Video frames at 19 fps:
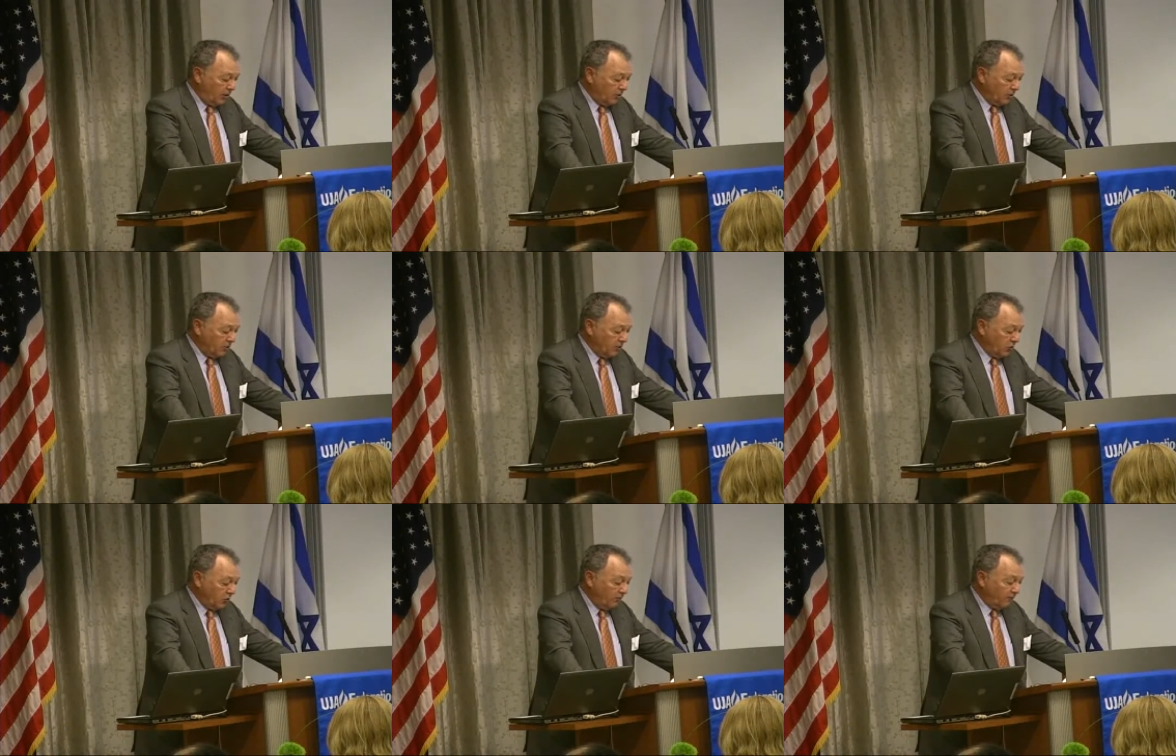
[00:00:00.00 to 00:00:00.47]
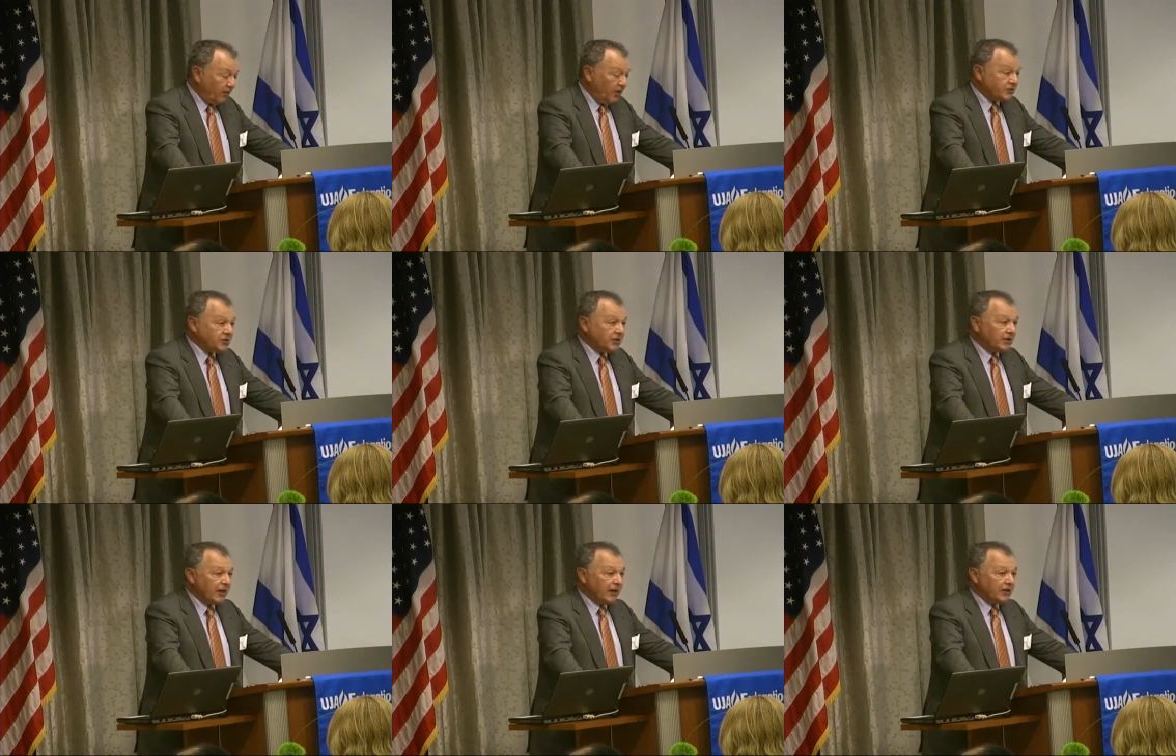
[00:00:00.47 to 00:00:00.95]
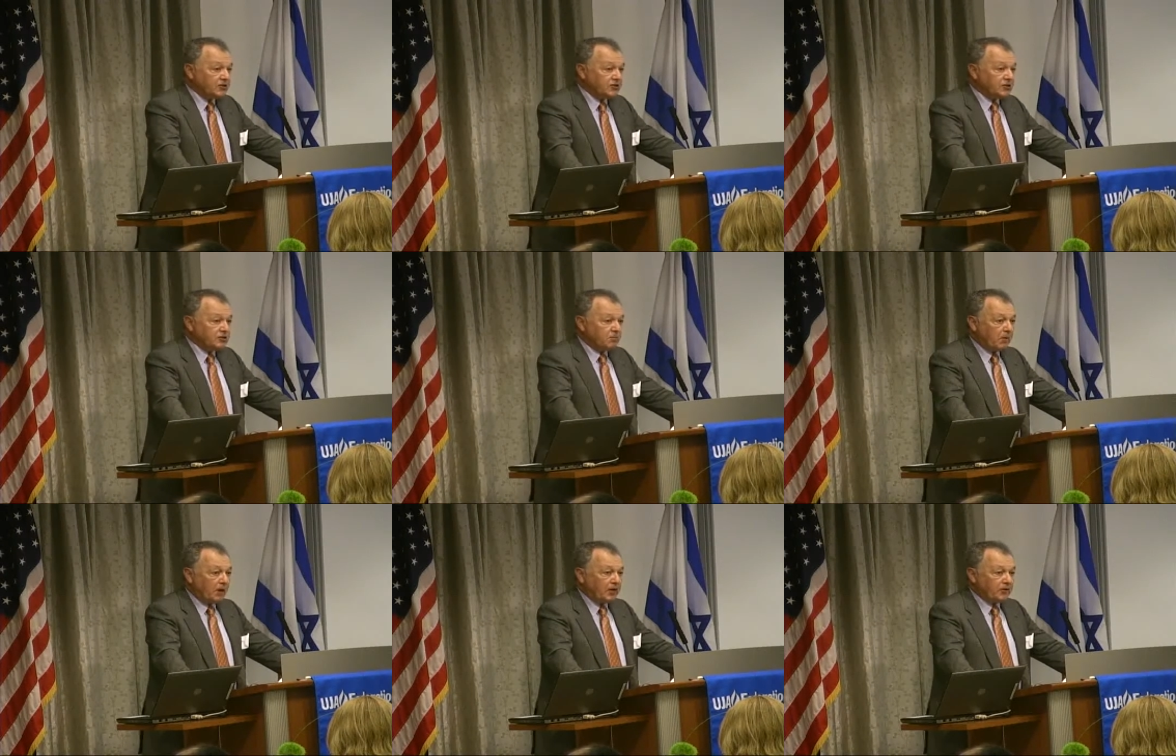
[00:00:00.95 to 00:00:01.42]
to
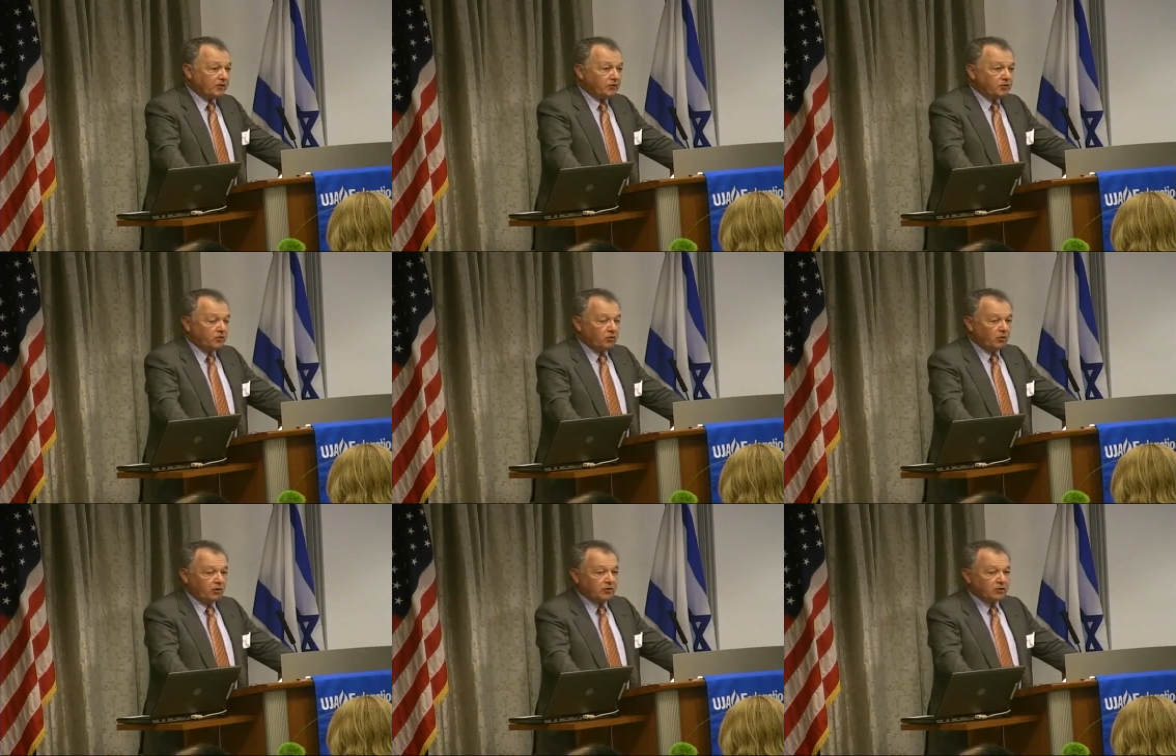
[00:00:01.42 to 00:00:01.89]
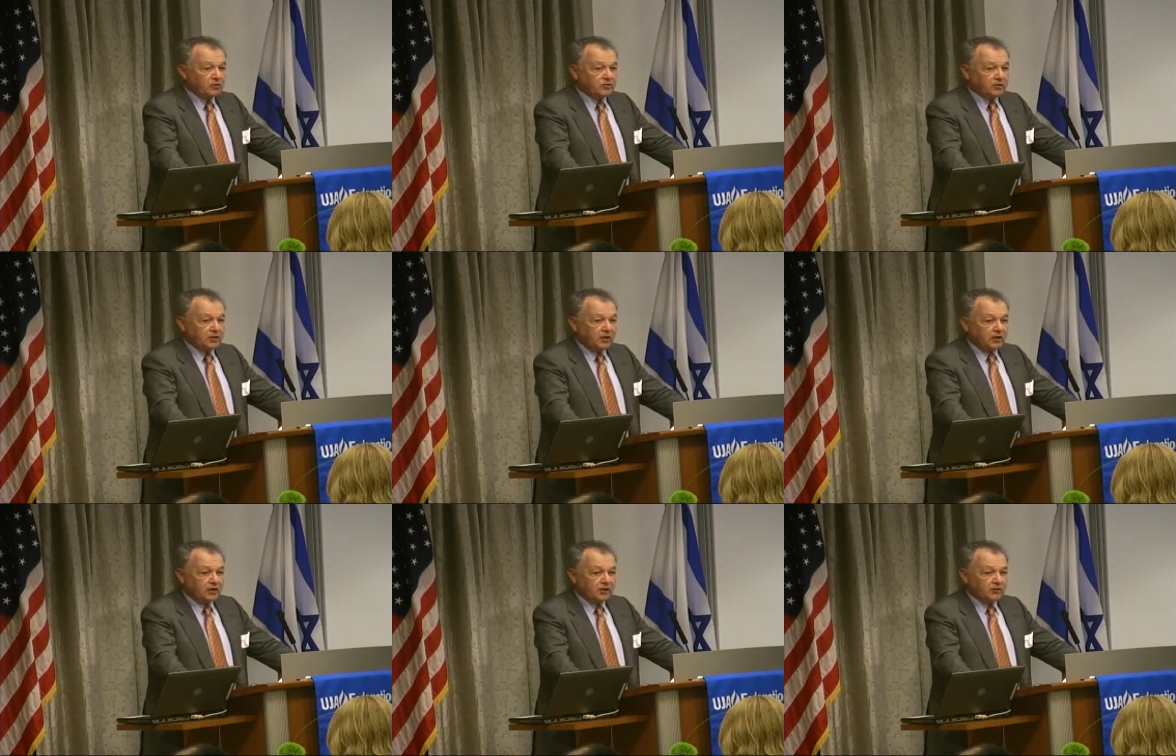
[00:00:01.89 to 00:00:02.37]
investigations by the New York City